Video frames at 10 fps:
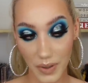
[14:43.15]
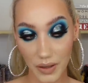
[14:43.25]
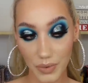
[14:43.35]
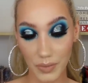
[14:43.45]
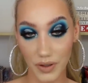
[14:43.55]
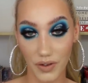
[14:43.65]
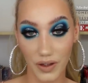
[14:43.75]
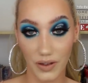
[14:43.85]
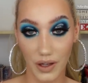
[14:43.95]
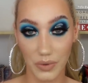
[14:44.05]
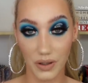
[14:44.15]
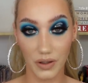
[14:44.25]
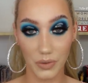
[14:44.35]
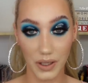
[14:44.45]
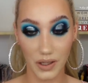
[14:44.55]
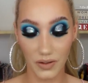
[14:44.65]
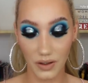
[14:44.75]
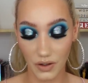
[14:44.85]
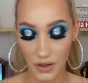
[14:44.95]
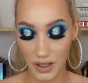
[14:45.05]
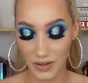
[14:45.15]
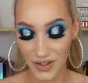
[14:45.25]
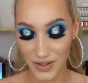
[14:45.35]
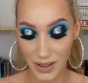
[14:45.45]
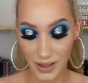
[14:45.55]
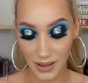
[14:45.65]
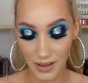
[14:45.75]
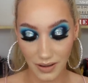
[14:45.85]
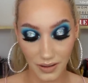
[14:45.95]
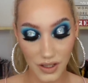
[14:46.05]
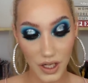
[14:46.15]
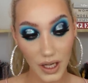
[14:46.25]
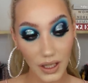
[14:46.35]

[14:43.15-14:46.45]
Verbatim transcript: but I can probably fix that with a little bit of concealer and a steady hand.